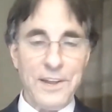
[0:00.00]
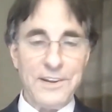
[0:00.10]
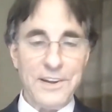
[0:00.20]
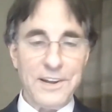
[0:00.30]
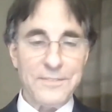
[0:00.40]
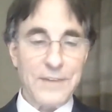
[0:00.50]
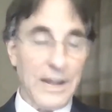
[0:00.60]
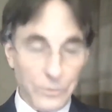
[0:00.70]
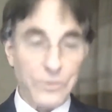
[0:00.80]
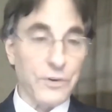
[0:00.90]
And uh,
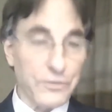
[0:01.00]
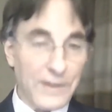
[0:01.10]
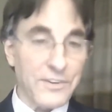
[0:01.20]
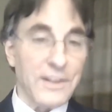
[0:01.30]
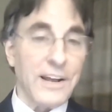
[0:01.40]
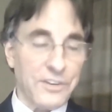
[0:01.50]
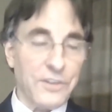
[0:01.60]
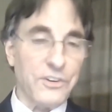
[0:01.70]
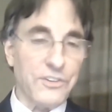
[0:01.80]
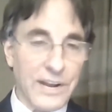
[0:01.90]
I, well, first I, I
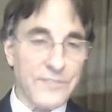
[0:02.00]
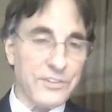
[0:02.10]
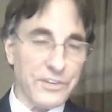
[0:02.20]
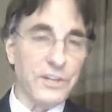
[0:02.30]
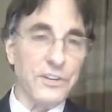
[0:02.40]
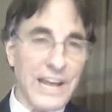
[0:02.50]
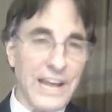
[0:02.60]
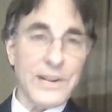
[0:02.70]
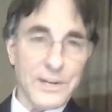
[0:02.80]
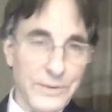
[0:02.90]
said, she said, I have this illness.
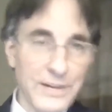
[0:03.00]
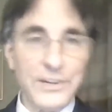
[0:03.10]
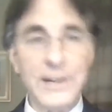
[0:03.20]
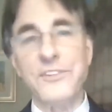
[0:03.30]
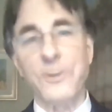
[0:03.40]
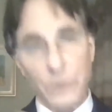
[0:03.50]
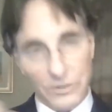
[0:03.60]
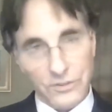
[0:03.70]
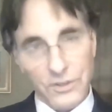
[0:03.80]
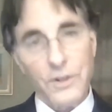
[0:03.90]
How do I get rid of it? And I said,
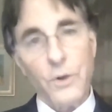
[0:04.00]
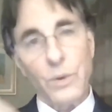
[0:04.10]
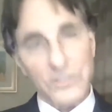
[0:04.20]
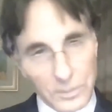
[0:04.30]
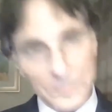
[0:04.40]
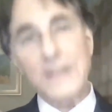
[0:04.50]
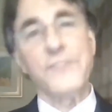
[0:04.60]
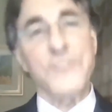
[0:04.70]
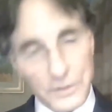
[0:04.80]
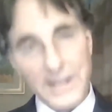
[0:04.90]
what's, what's the
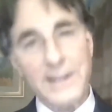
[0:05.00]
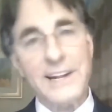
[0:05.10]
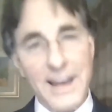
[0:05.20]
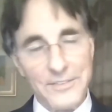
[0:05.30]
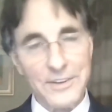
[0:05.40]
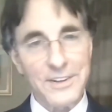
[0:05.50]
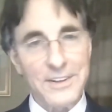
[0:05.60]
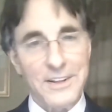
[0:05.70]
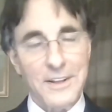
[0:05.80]
benefit you're getting out of it?